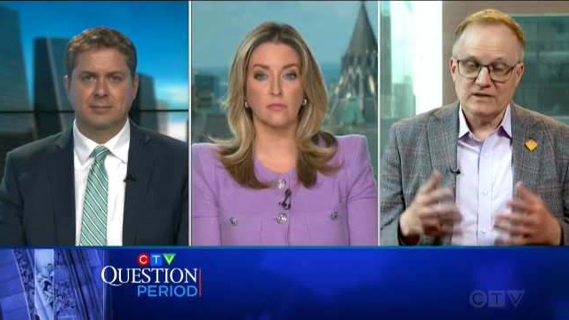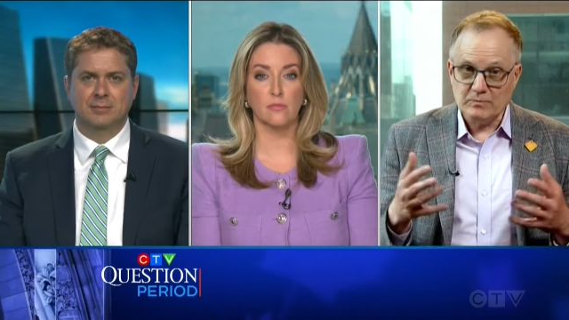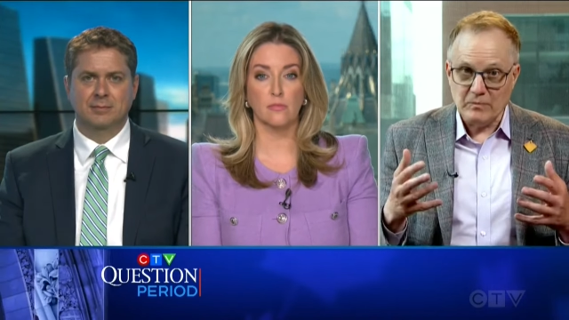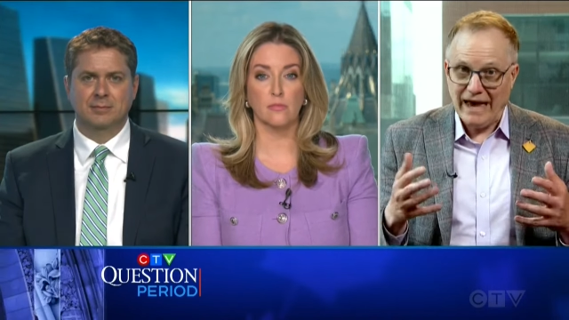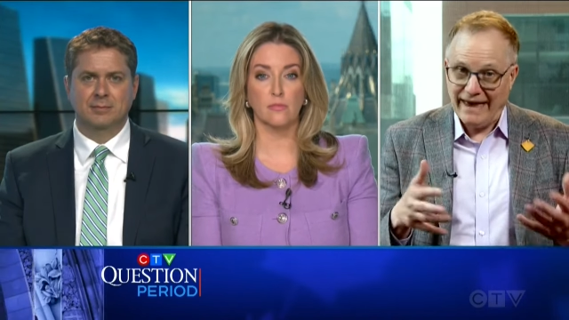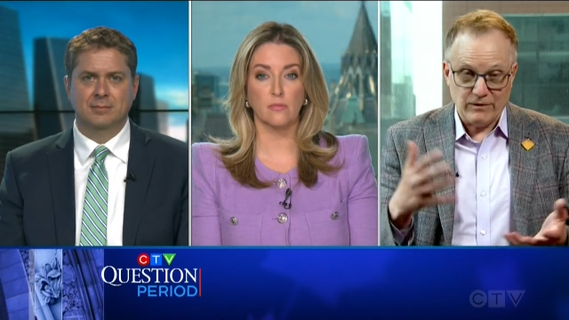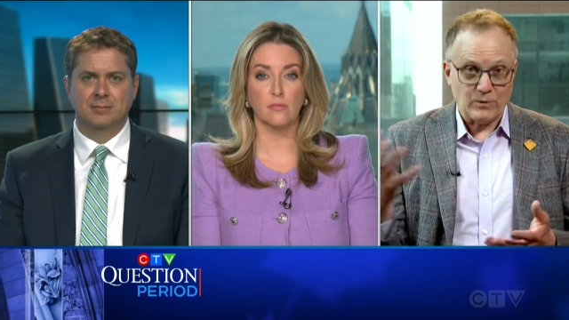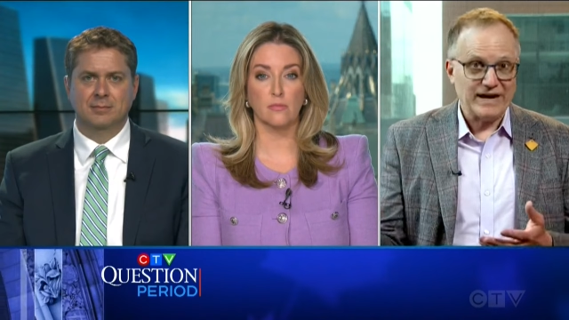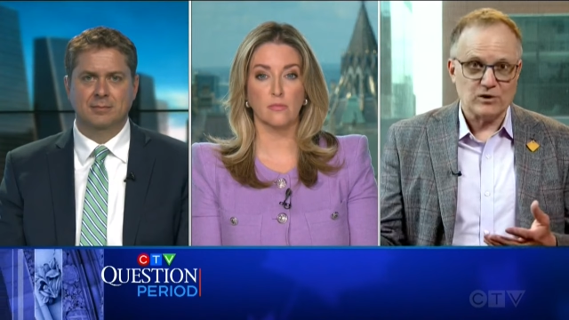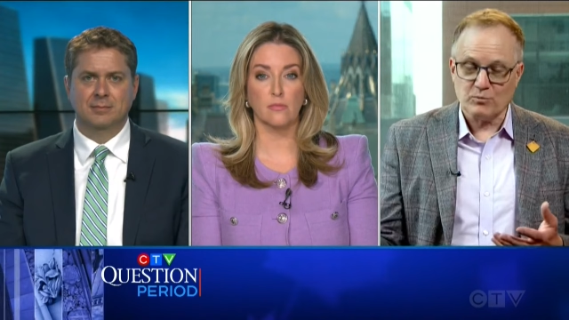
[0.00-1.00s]
Speaker 1: and the
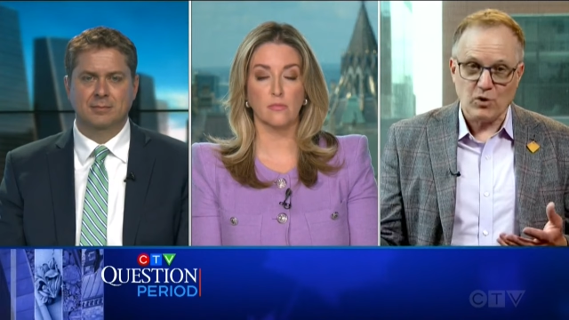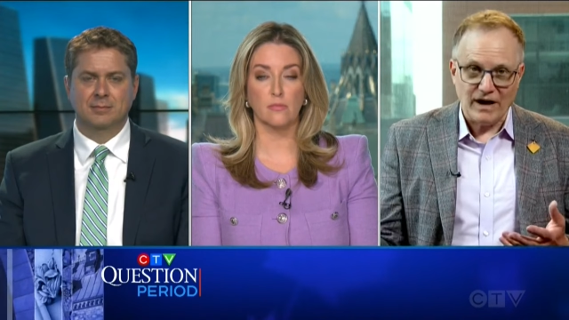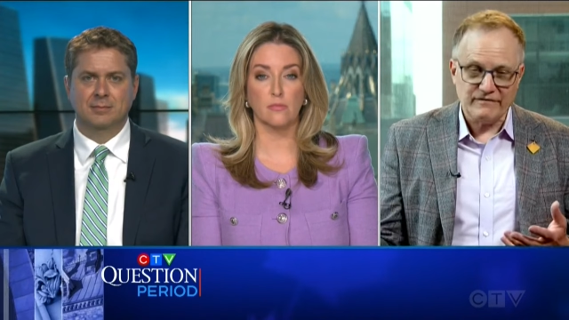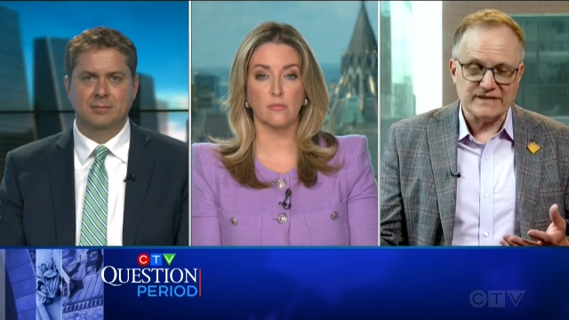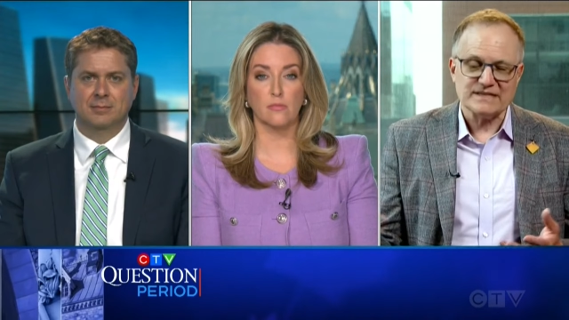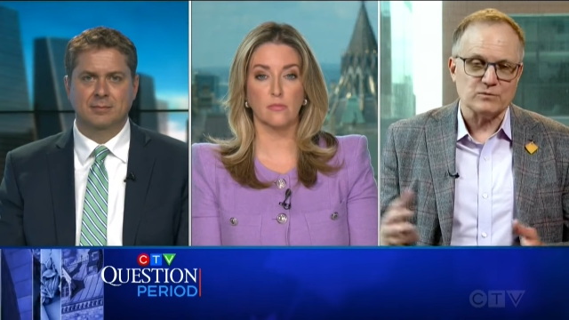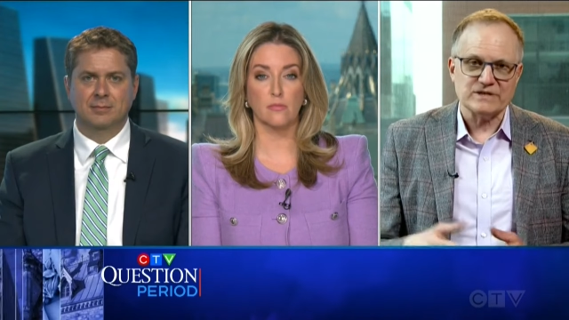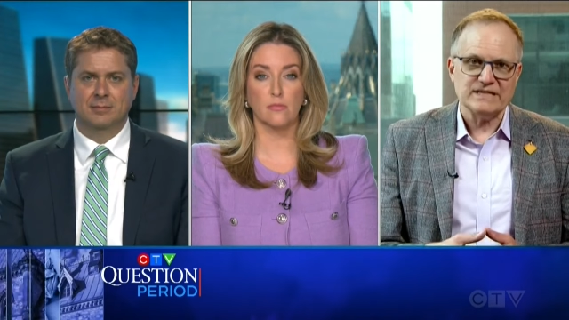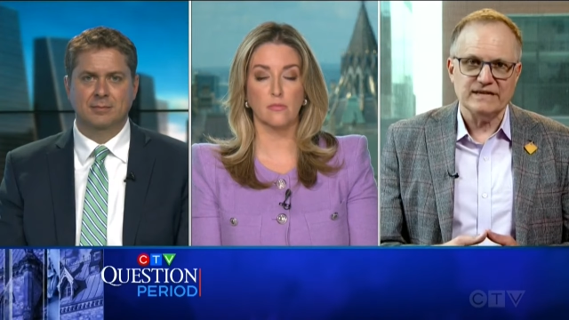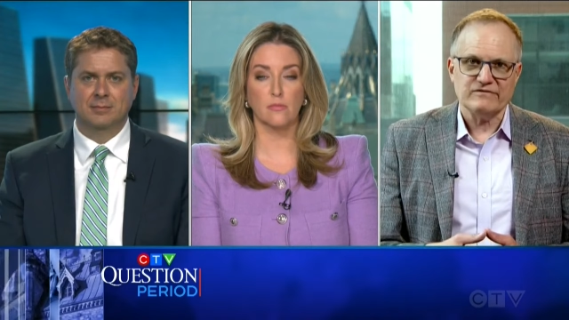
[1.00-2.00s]
record profits that we're
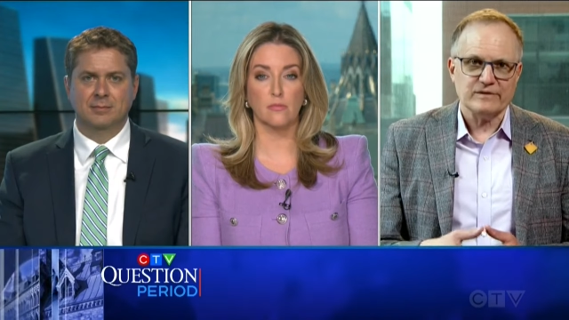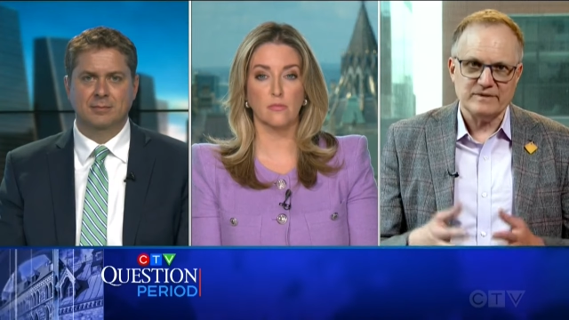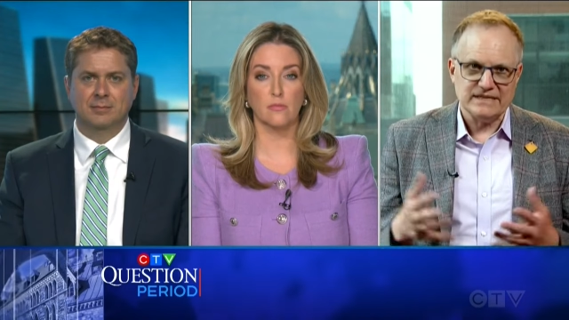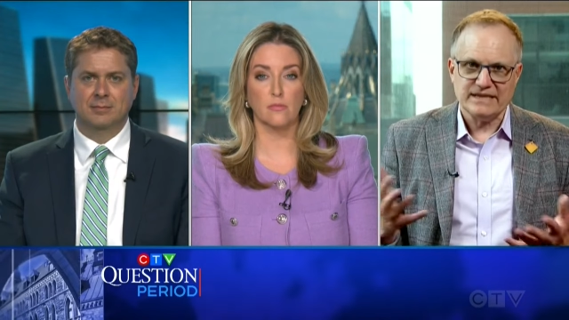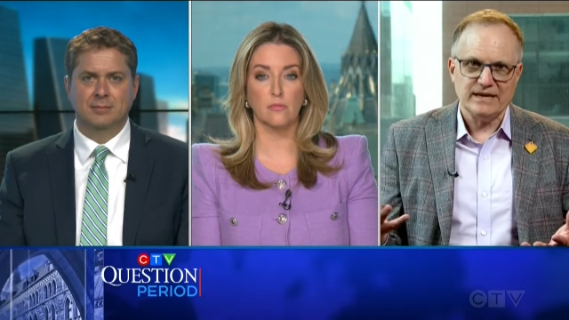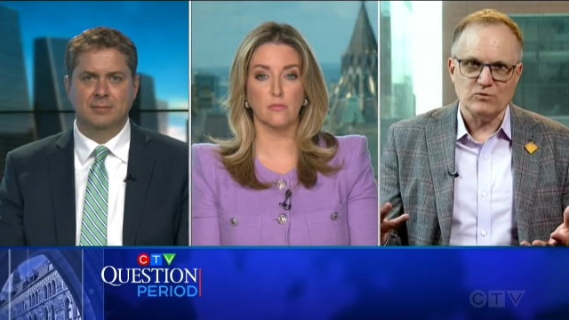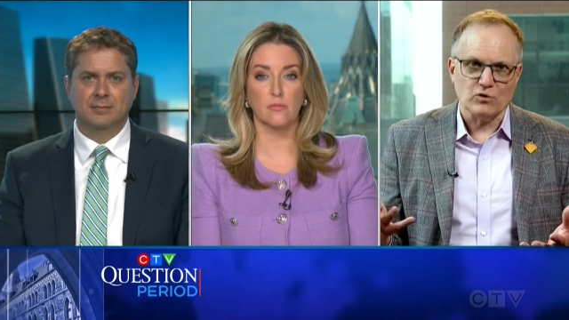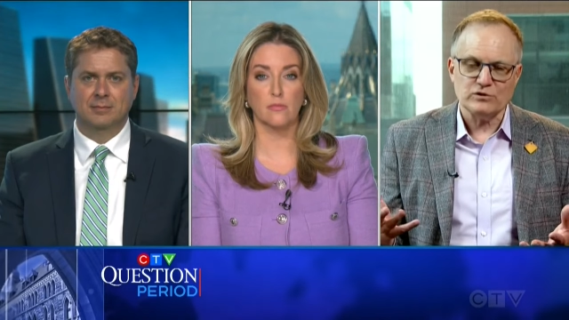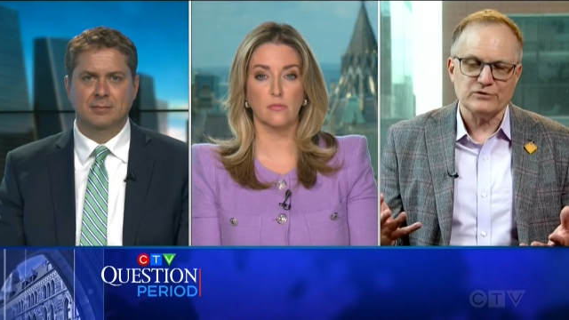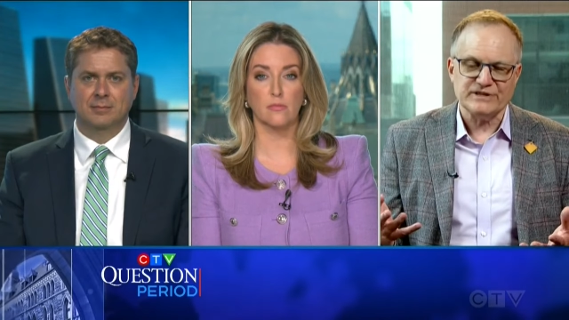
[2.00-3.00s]
seeing from these same
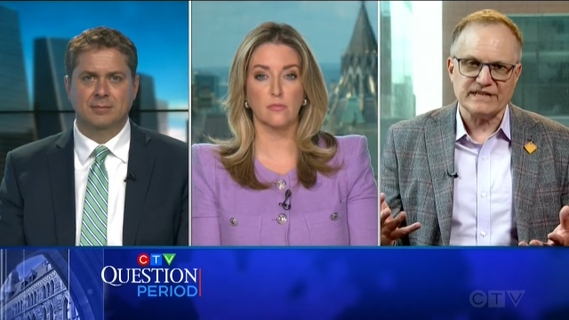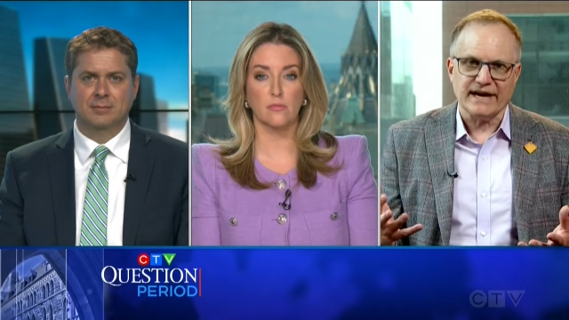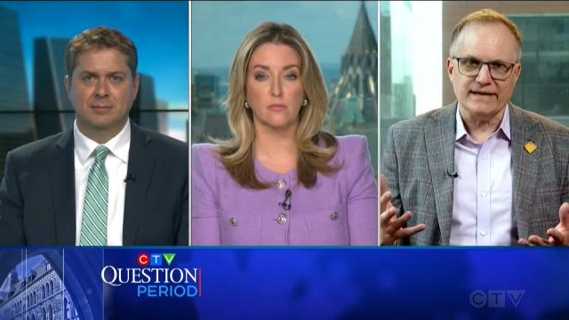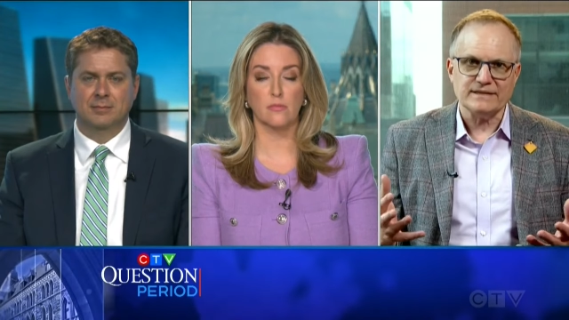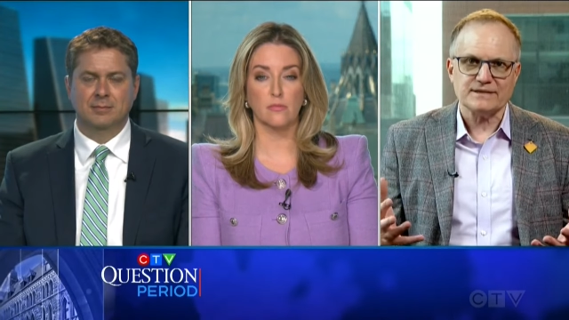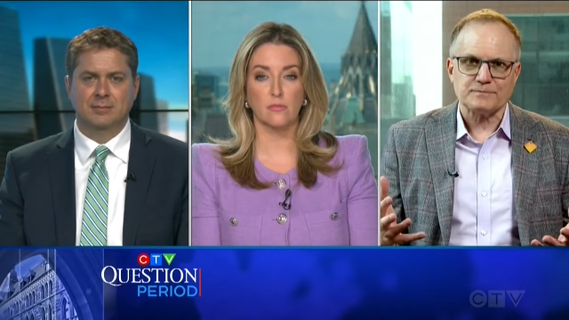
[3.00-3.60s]
grocery giants